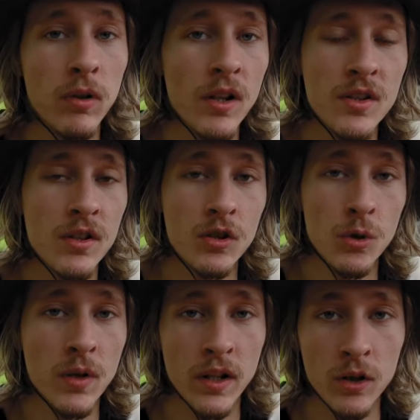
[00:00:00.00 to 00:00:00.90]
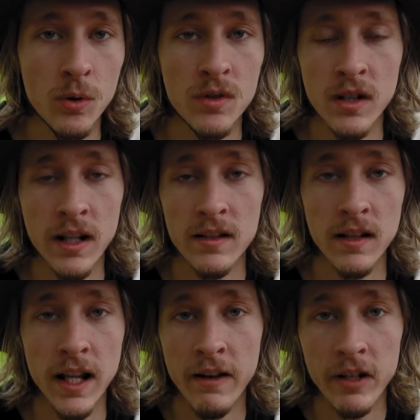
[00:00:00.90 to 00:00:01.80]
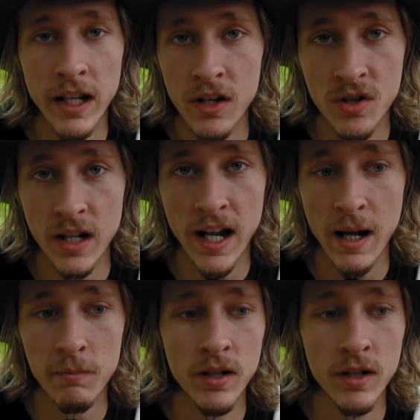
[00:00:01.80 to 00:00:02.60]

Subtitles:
Plus you can use it as a navigation app,